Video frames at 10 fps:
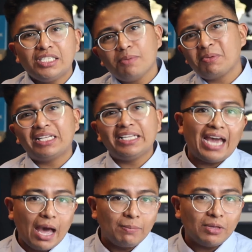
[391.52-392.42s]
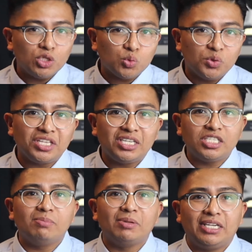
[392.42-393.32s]
typically happens with the
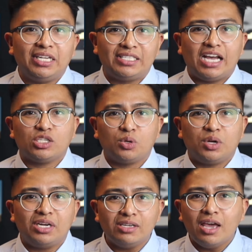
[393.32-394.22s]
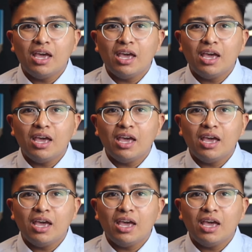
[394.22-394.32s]
disability tax credit